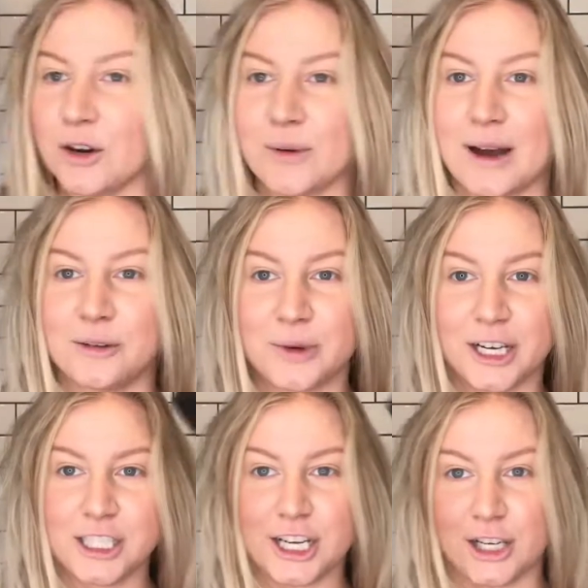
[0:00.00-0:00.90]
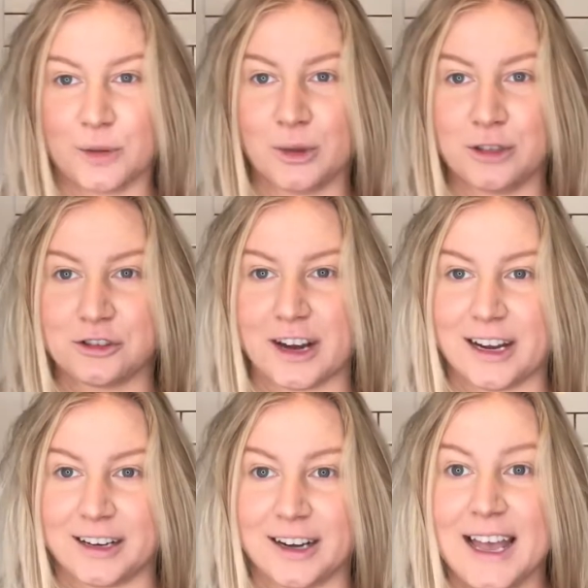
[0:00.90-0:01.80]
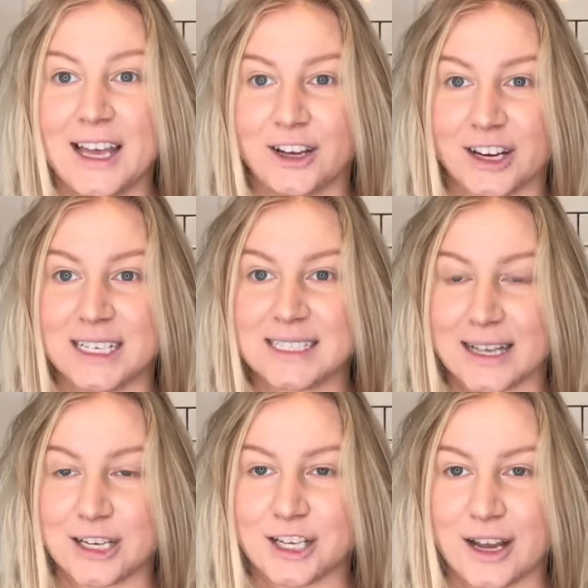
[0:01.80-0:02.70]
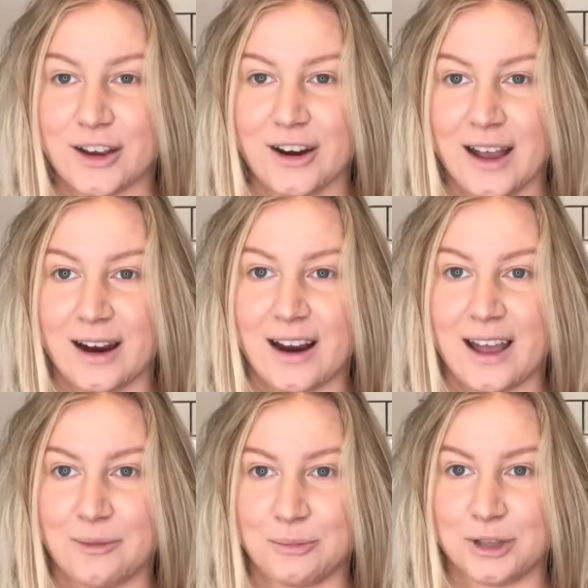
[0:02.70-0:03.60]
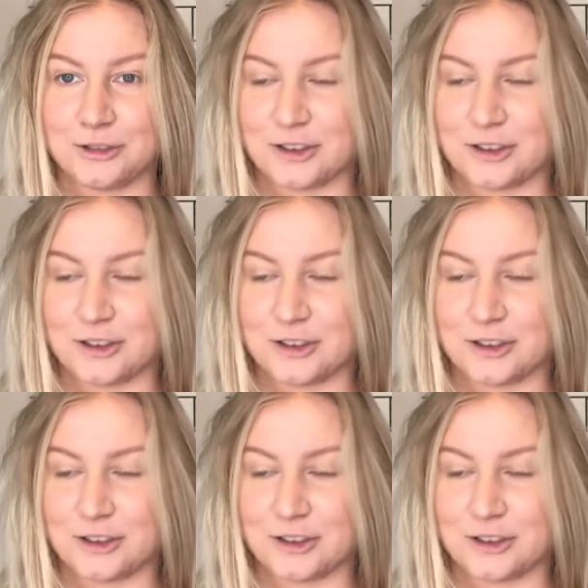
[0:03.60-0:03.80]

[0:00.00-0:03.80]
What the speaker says: Your round brush and your blow dryer. You're gonna section out your hair and blow